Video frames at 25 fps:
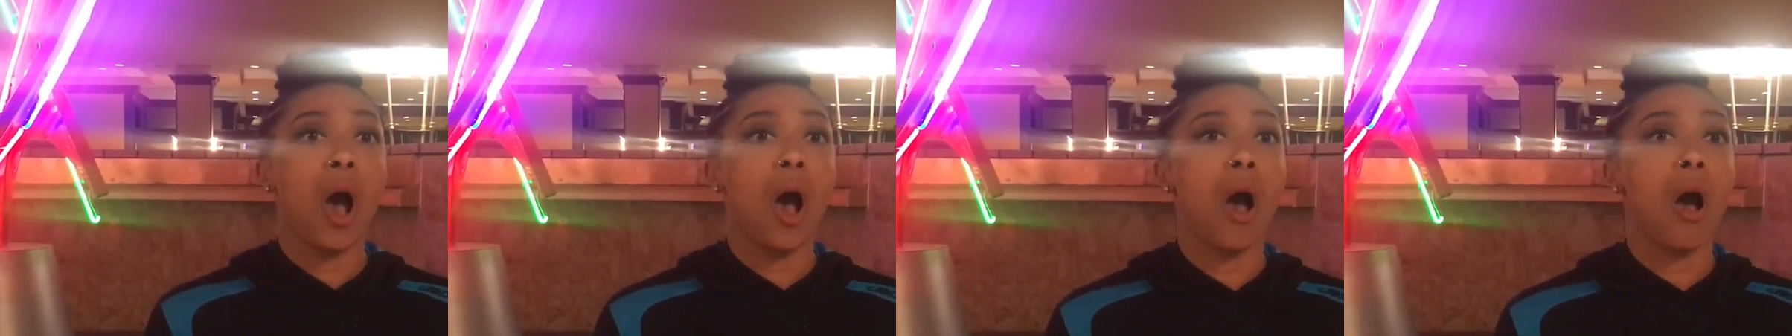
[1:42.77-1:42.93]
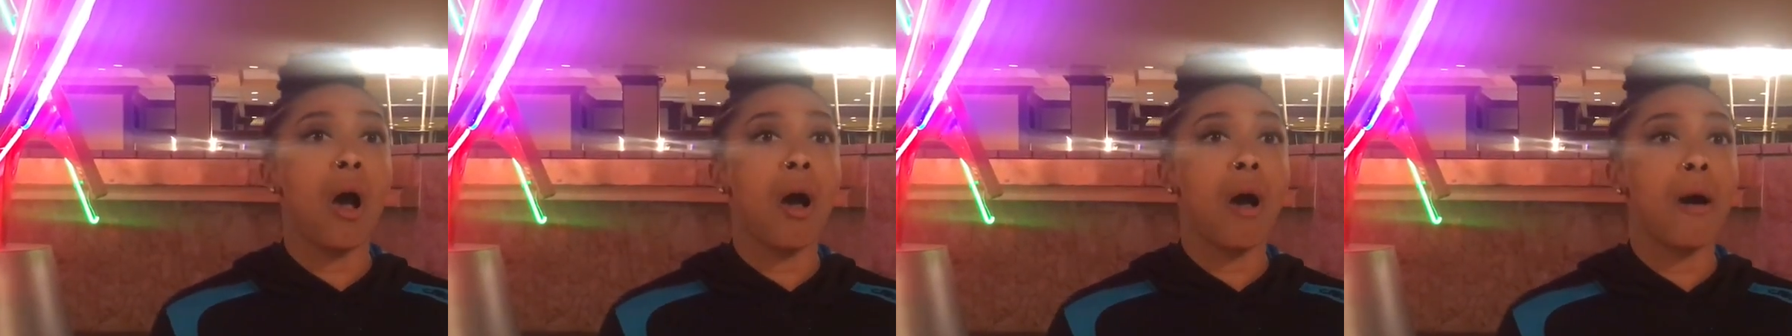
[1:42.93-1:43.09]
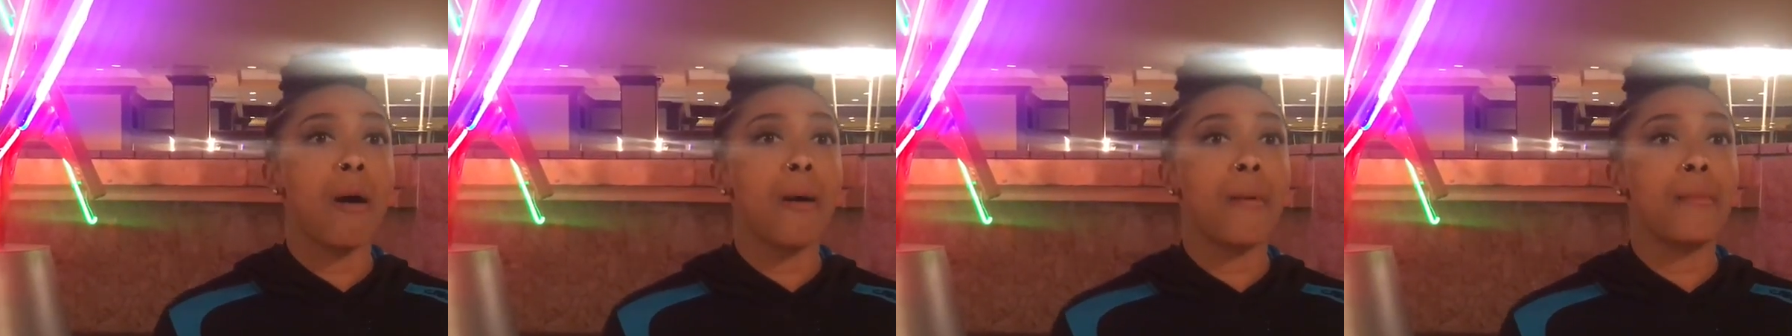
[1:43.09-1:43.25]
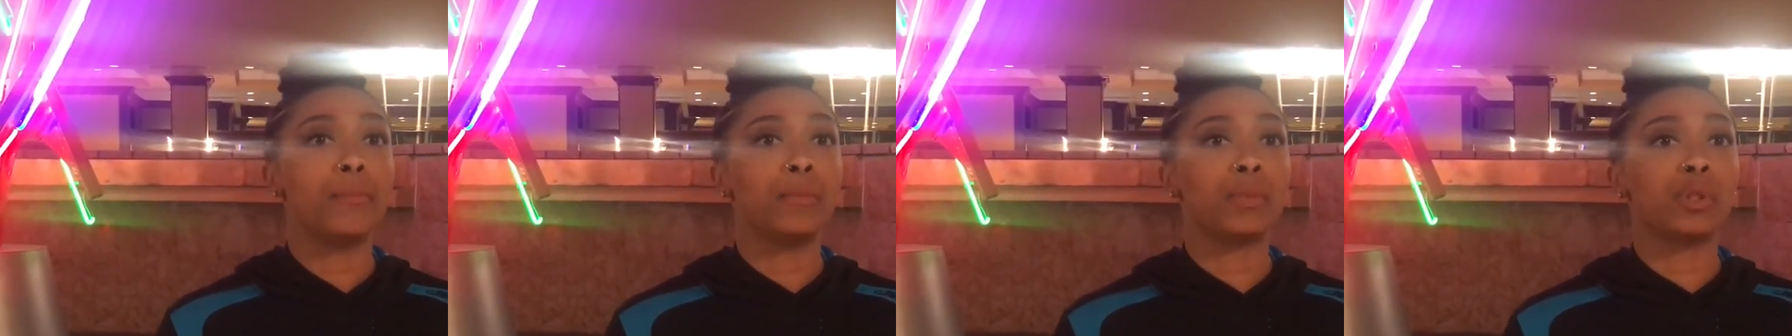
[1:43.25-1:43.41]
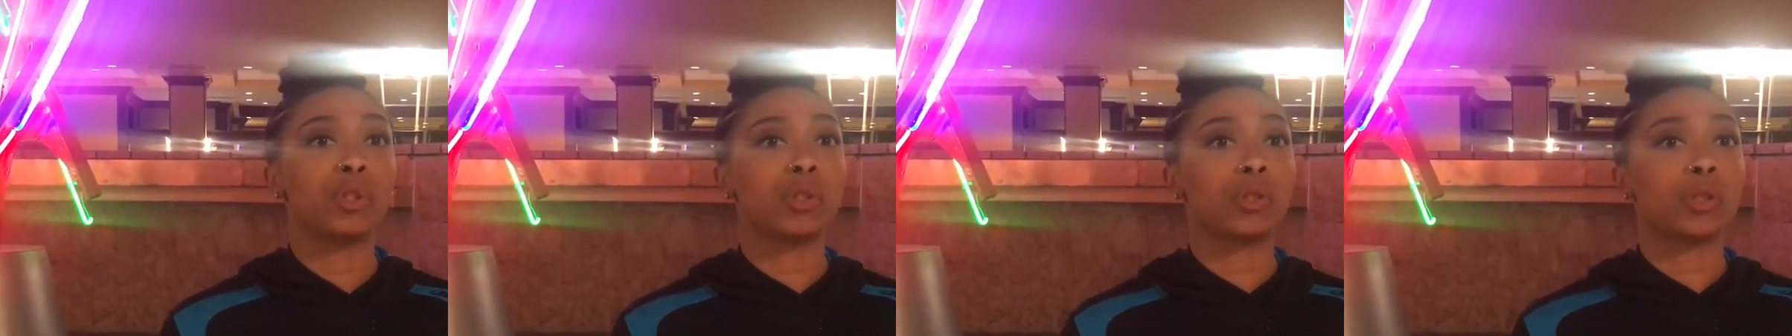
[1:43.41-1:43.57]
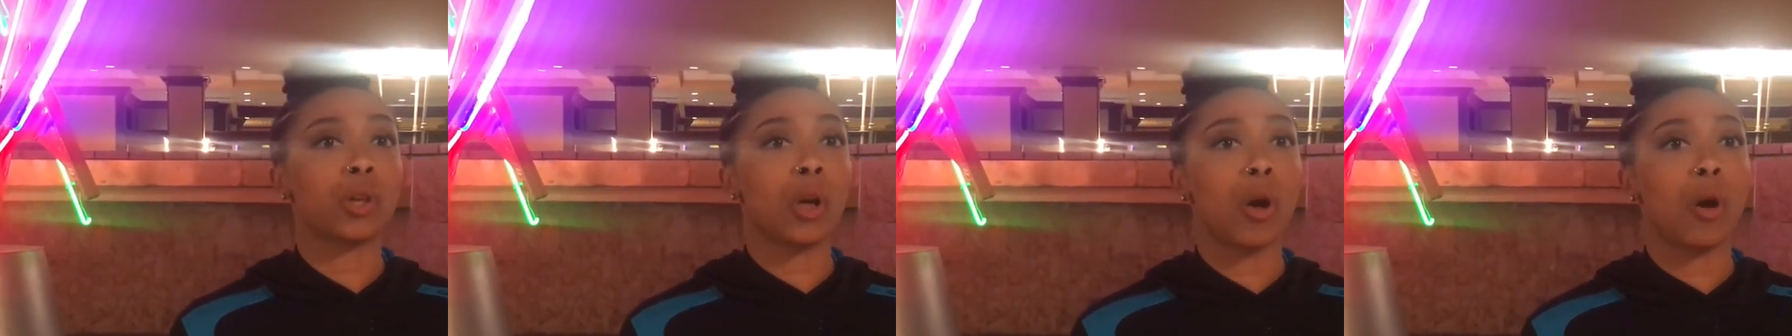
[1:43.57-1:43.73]

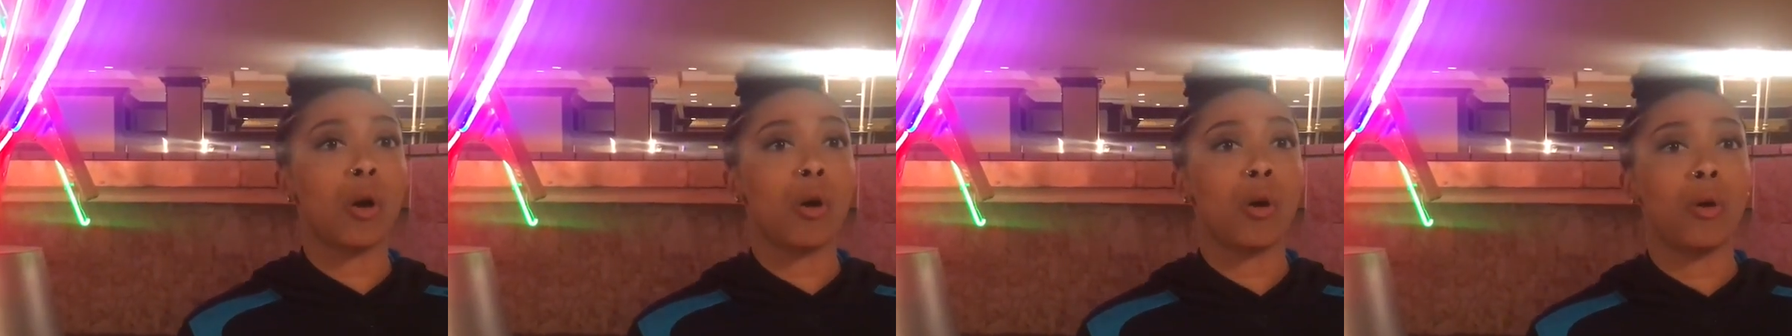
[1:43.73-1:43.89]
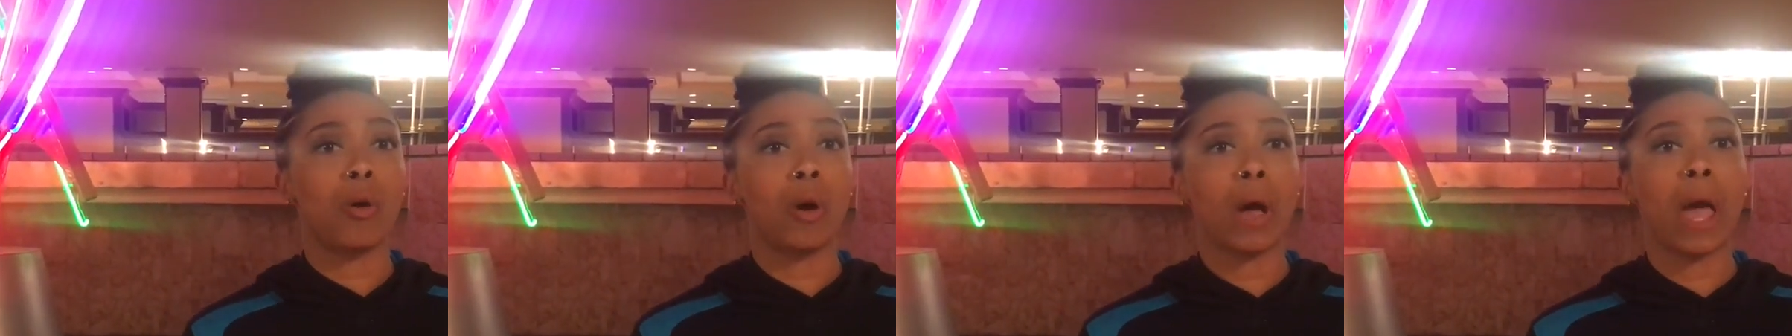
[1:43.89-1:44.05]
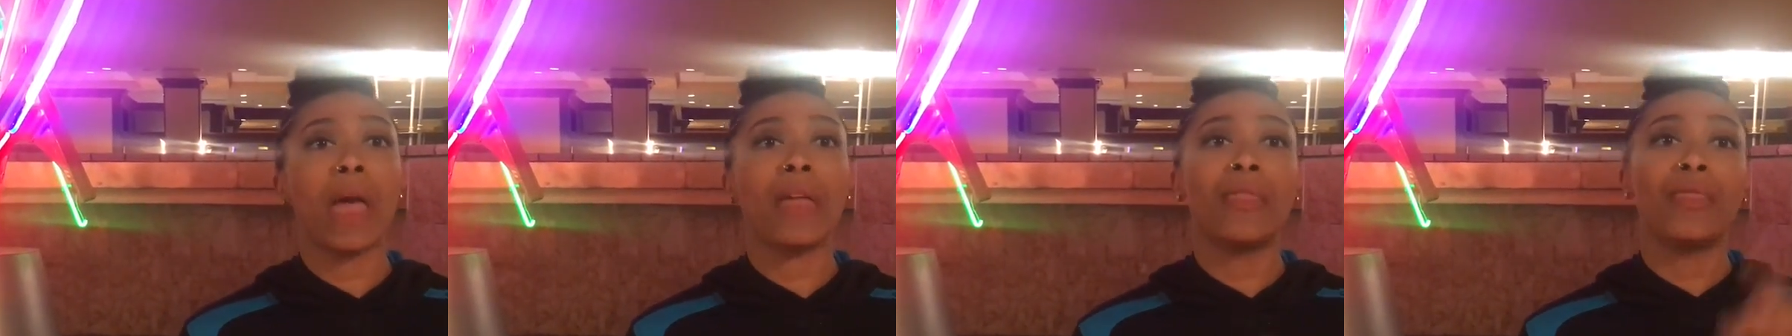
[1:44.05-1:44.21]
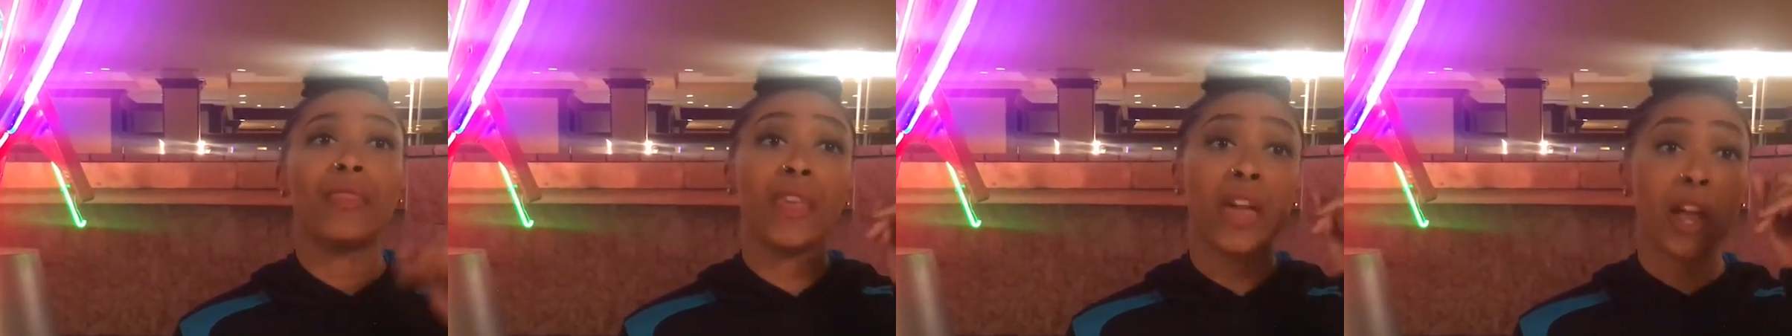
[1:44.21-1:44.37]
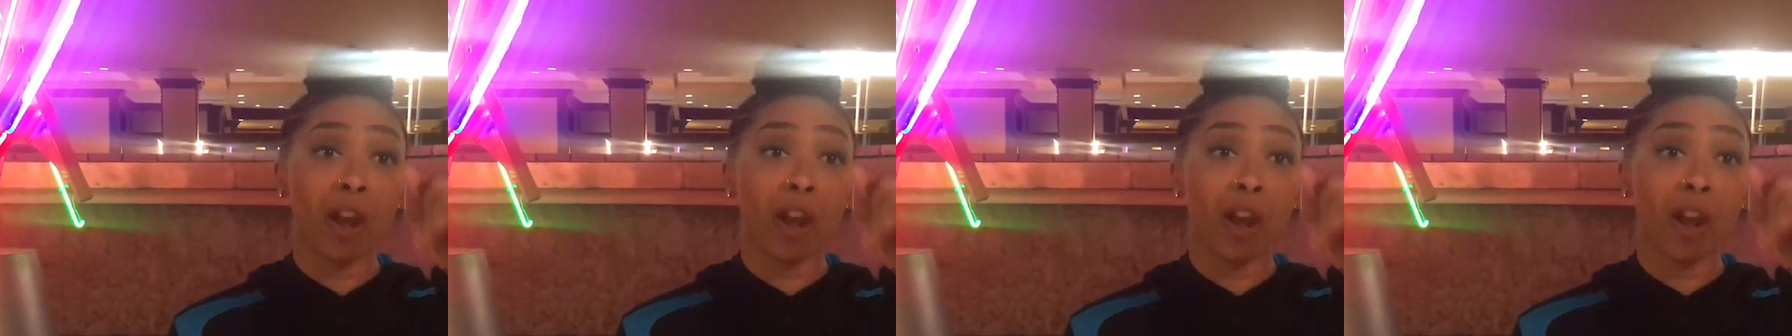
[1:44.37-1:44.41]
And